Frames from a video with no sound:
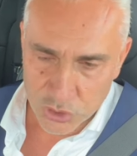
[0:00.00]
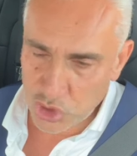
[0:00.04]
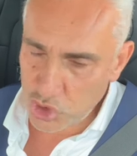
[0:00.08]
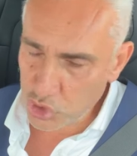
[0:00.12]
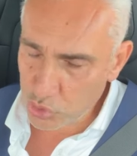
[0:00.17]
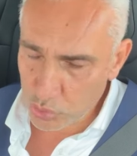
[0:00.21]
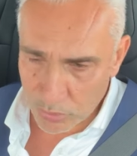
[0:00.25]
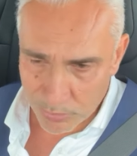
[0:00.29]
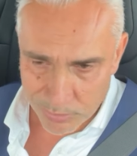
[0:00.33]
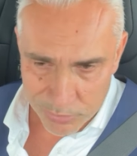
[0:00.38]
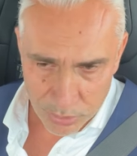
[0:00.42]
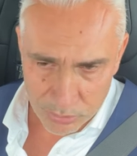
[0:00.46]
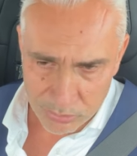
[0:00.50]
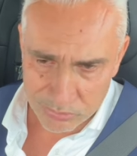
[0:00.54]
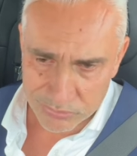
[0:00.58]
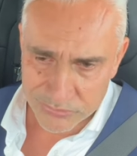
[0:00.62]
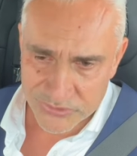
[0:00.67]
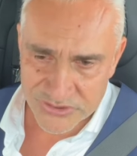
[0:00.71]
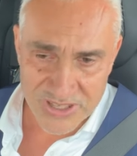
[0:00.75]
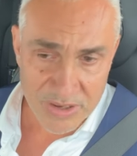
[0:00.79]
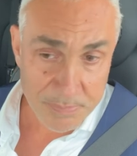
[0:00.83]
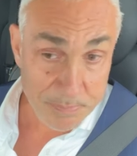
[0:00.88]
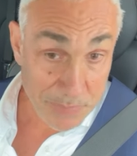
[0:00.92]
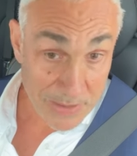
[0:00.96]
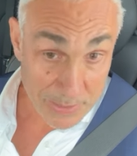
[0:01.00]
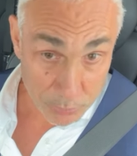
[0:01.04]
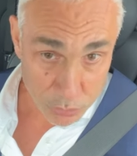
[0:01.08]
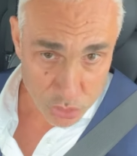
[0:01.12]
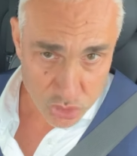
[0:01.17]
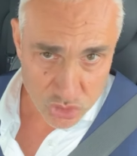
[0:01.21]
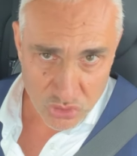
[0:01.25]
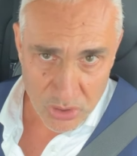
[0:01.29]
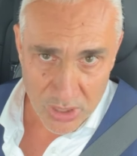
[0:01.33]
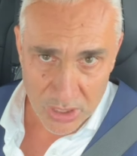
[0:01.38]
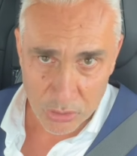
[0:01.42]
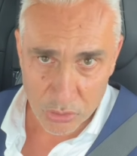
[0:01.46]
doable. Some
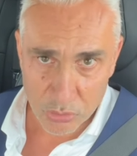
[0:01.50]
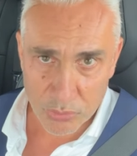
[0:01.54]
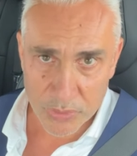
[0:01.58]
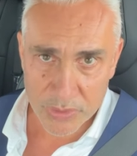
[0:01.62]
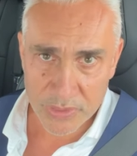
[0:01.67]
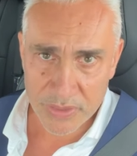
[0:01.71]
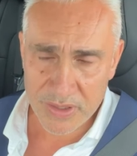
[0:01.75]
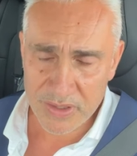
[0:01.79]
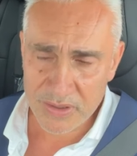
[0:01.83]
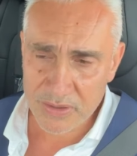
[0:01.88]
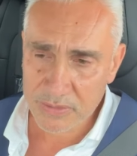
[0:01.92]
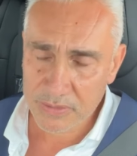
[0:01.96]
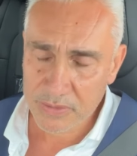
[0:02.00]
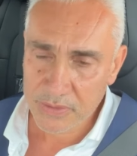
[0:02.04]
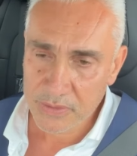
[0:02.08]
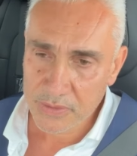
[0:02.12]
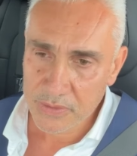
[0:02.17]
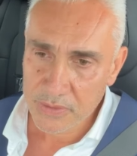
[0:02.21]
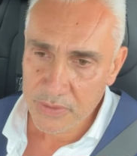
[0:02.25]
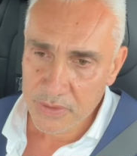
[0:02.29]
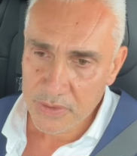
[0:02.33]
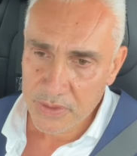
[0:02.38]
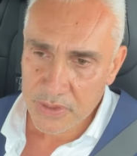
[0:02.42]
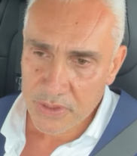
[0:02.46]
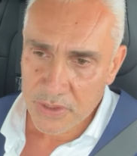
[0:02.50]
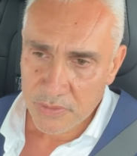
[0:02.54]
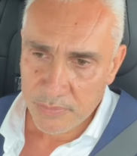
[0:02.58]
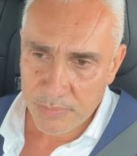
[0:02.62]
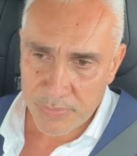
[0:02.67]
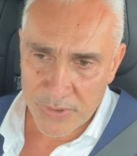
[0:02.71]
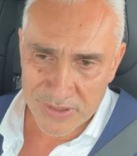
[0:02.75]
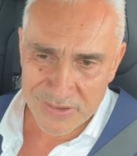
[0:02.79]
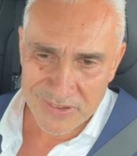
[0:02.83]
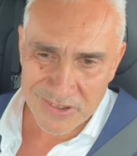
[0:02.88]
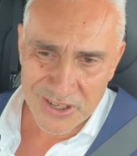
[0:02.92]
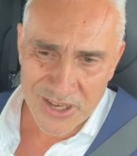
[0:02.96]
people struggle with it.
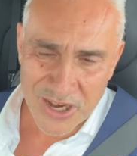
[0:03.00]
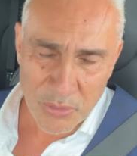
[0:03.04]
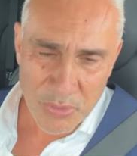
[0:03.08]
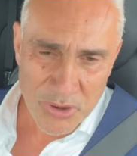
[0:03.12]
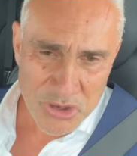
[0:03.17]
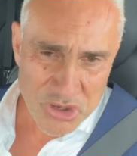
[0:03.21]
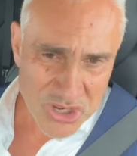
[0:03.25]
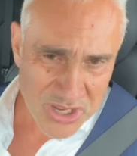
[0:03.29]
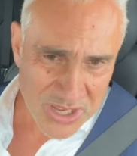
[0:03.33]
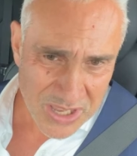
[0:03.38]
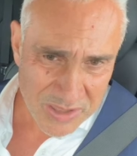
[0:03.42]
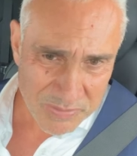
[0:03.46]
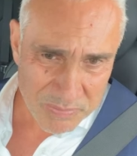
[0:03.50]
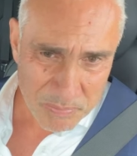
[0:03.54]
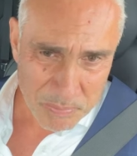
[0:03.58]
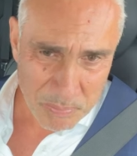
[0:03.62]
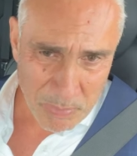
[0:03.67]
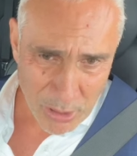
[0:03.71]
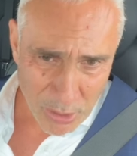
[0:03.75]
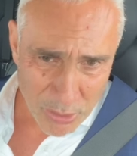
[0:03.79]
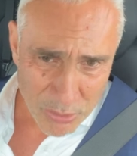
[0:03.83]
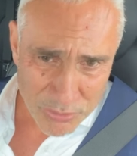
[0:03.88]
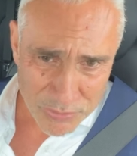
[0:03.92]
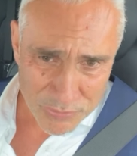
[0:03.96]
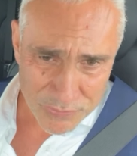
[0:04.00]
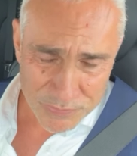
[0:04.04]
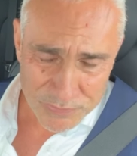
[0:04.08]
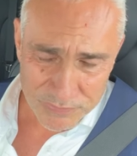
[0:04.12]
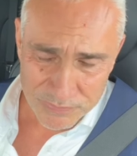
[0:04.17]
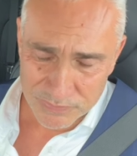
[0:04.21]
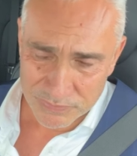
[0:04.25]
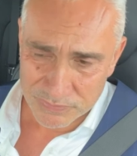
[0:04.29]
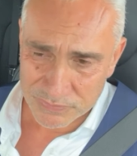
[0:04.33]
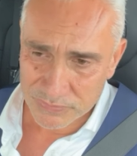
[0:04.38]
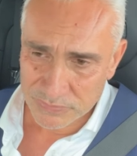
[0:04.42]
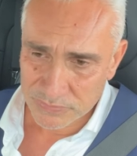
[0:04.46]
But, you know, when you get
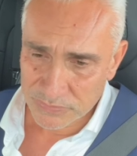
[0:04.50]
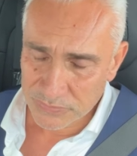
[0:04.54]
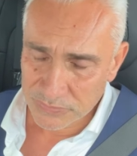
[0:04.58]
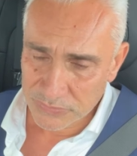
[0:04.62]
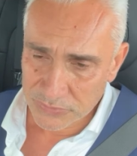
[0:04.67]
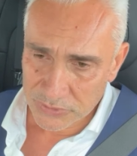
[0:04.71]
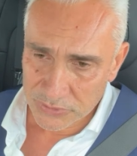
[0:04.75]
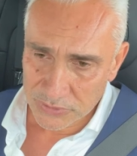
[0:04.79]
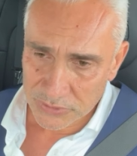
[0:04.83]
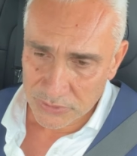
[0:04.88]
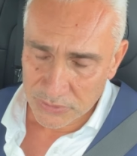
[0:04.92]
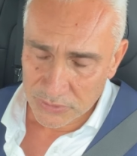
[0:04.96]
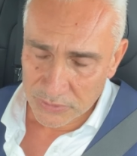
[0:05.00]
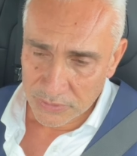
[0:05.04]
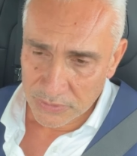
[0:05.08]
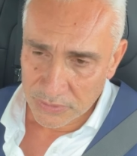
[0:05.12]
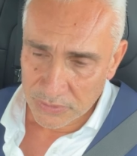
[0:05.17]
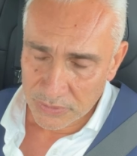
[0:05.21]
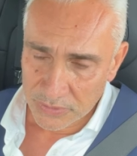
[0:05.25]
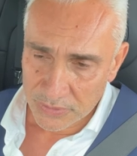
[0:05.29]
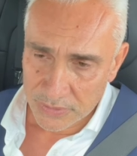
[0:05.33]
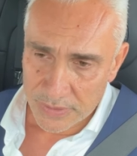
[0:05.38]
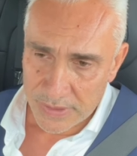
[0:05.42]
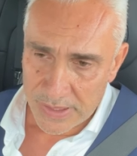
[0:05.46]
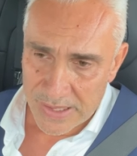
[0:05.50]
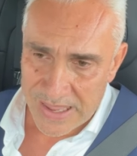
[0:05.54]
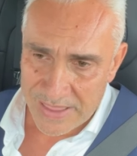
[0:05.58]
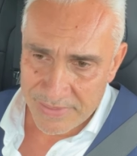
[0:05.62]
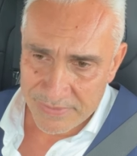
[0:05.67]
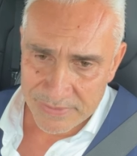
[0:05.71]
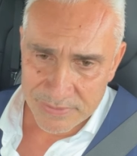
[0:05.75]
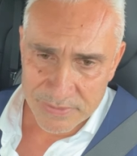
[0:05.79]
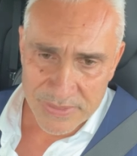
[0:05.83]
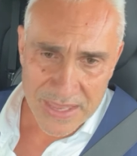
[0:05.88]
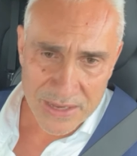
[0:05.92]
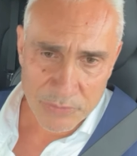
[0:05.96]
both,
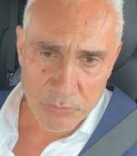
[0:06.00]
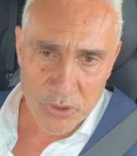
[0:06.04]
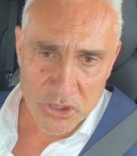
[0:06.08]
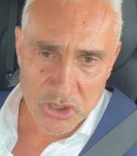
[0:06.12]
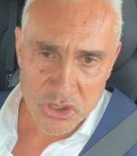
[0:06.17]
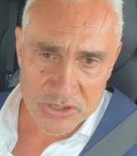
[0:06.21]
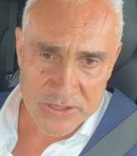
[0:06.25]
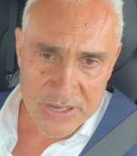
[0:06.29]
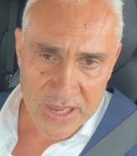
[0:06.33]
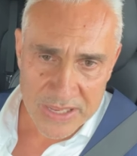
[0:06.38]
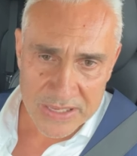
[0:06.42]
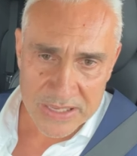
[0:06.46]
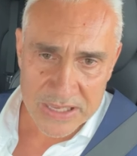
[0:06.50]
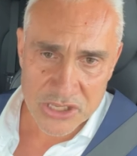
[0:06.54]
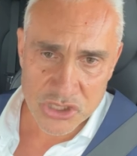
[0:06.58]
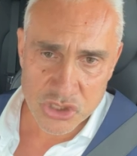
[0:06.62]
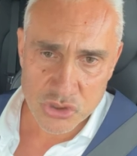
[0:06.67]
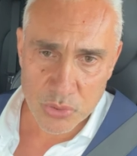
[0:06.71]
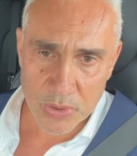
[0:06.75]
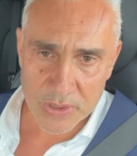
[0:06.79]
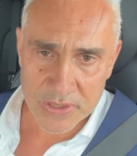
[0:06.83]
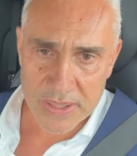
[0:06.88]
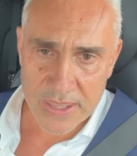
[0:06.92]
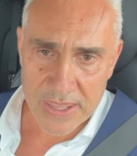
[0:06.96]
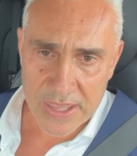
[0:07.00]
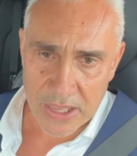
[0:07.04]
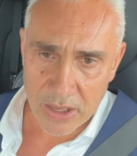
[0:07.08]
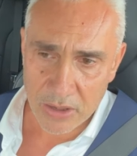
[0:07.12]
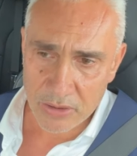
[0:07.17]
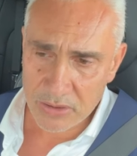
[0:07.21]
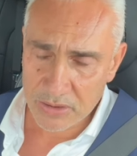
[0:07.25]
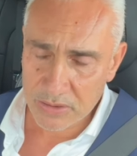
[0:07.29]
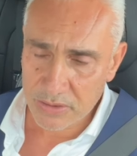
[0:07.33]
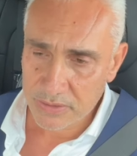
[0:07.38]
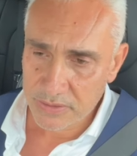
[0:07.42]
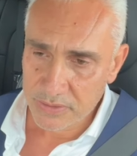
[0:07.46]
and then when you take into
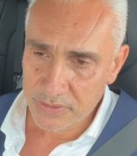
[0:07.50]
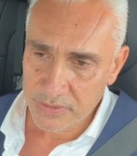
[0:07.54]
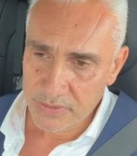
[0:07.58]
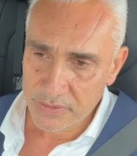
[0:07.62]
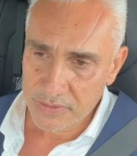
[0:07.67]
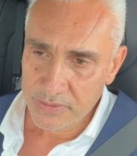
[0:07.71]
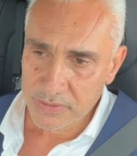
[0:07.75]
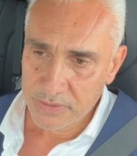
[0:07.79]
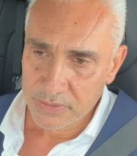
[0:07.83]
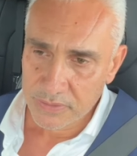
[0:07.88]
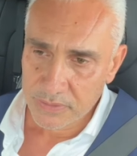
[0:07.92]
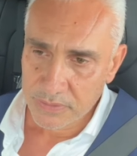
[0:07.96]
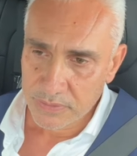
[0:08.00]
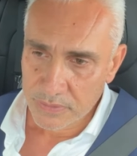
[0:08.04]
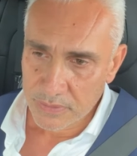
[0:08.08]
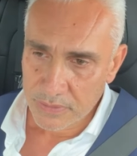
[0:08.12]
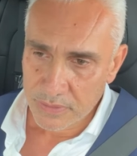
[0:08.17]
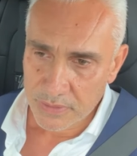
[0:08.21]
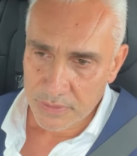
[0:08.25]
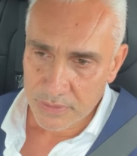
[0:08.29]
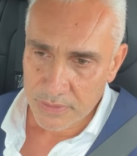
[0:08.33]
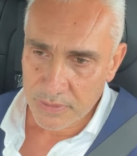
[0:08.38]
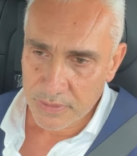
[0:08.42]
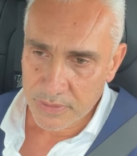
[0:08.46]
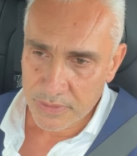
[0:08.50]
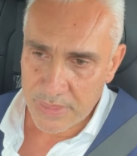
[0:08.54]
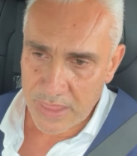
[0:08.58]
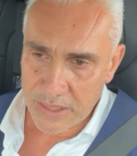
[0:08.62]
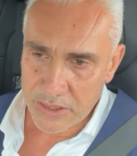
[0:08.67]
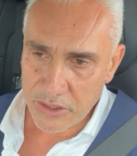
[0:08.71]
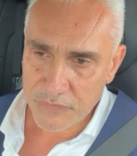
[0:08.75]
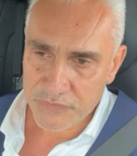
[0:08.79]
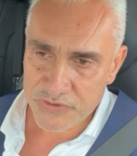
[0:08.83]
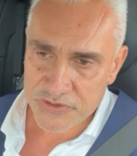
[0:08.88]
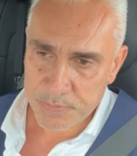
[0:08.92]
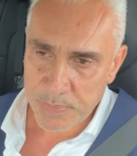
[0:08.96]
account
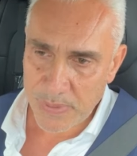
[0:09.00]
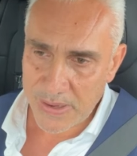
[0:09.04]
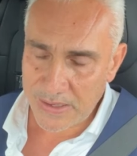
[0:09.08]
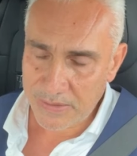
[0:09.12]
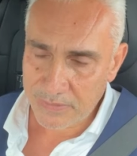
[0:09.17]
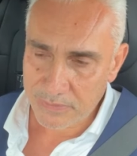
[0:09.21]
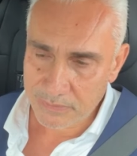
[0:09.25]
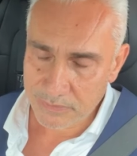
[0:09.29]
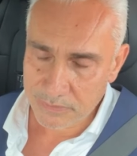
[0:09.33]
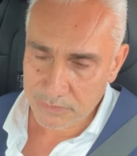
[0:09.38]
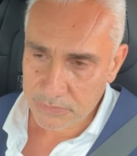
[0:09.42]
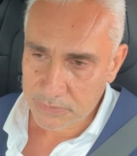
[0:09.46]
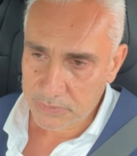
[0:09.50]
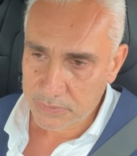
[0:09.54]
that you've spent